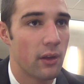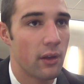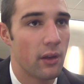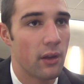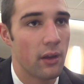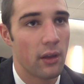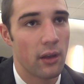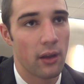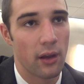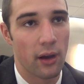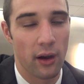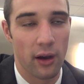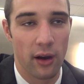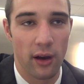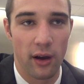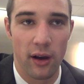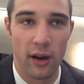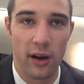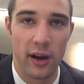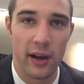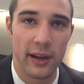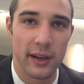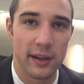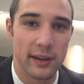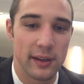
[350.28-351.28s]

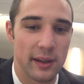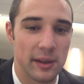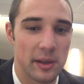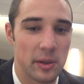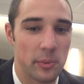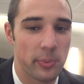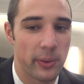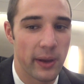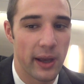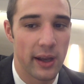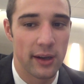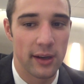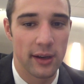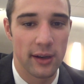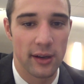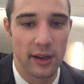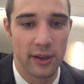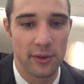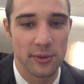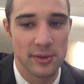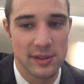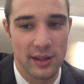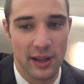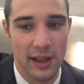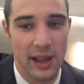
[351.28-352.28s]
on? It depended.
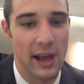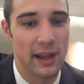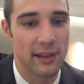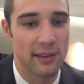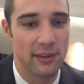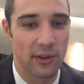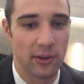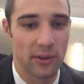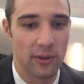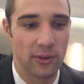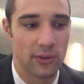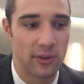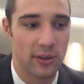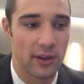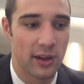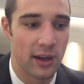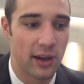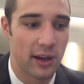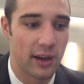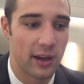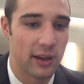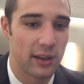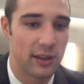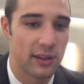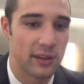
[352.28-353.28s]
It was a lot though.
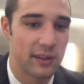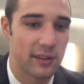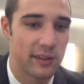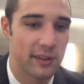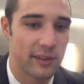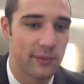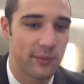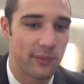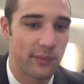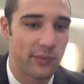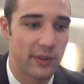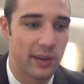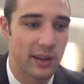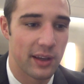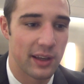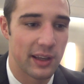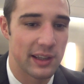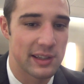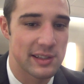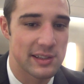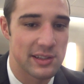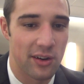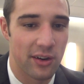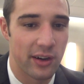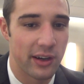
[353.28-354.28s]

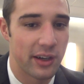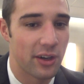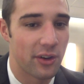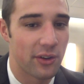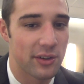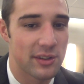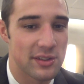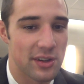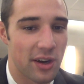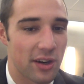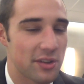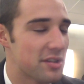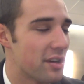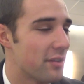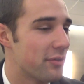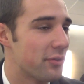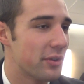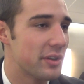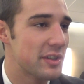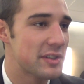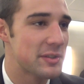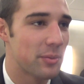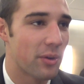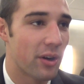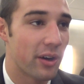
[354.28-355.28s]
It starts off
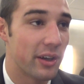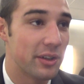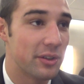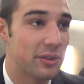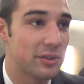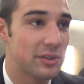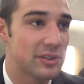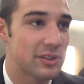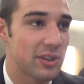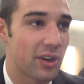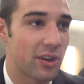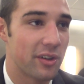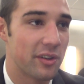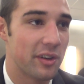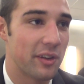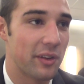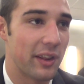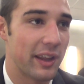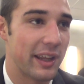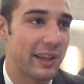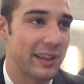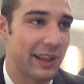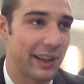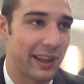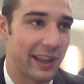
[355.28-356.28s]
really small. You know, you start
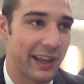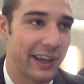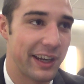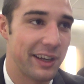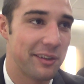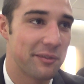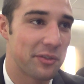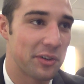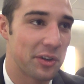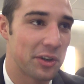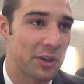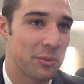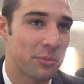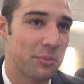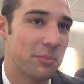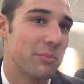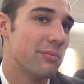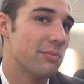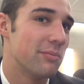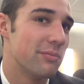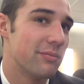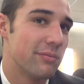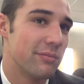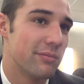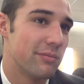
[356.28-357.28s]
in the lane for
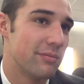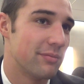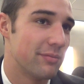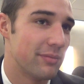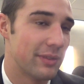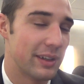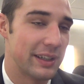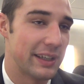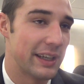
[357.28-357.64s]
a